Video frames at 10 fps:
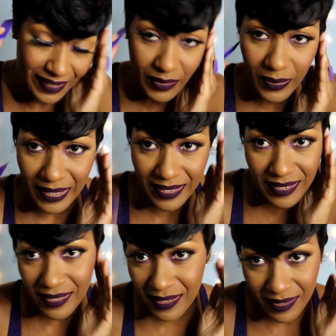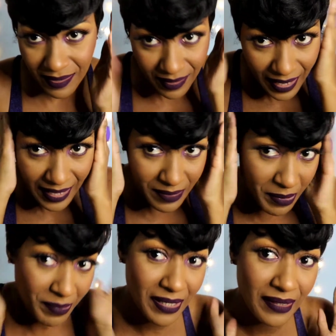Who else has
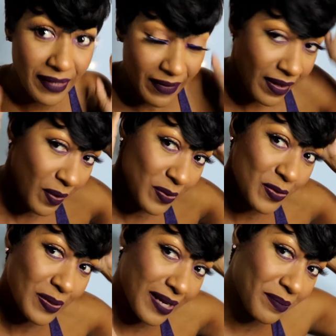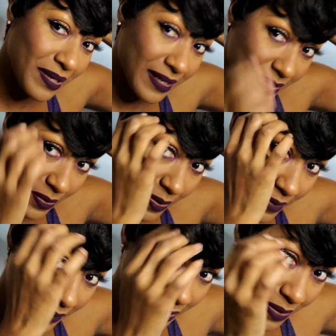people in their household that plays Call
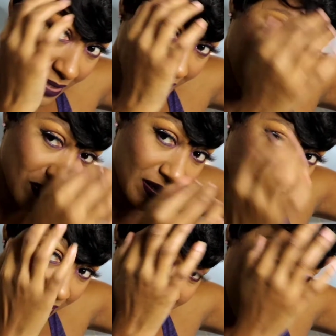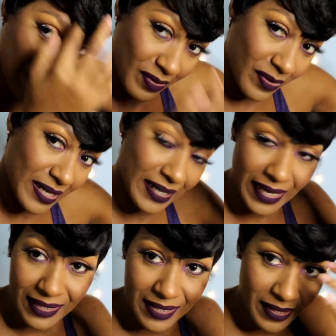of Duty? If you could
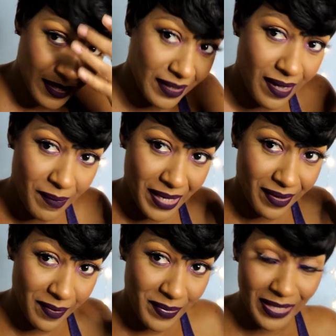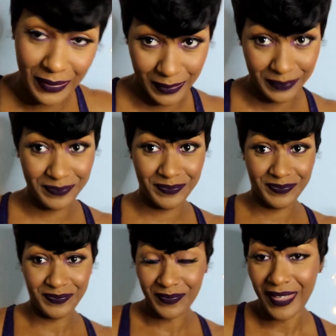relate, comment down below,
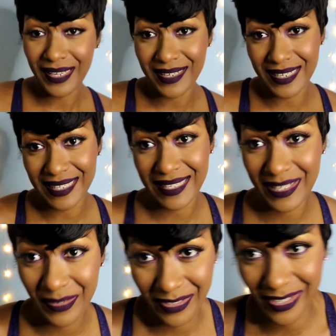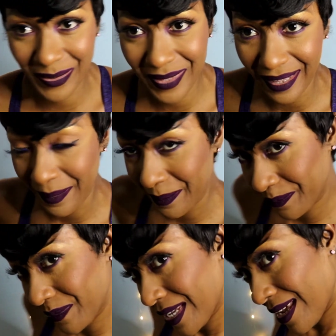because it's serious with them.
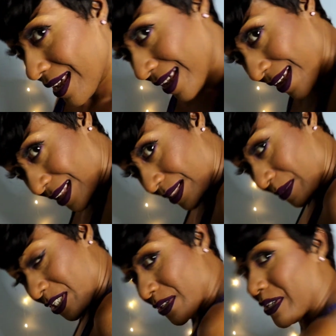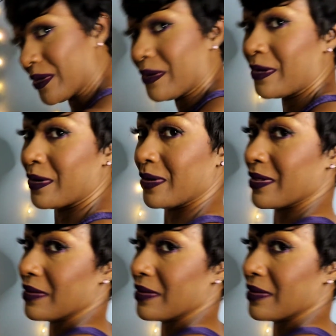Let me show you the